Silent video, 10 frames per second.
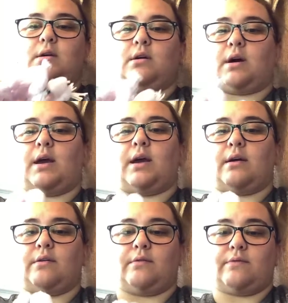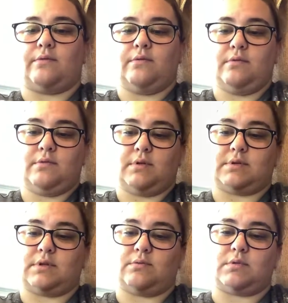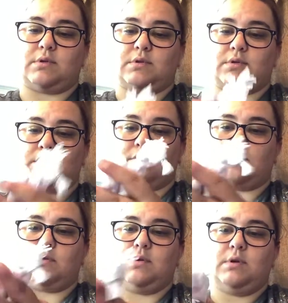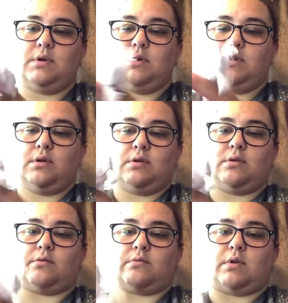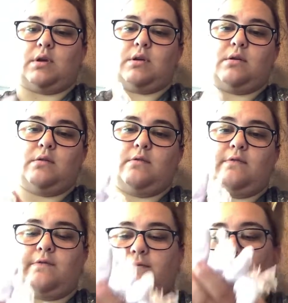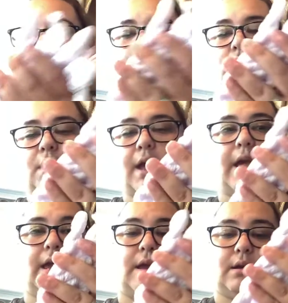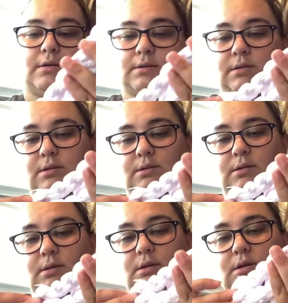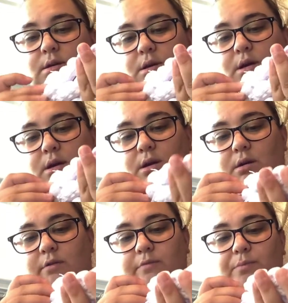I have, let's see, one, two, three, four hanks of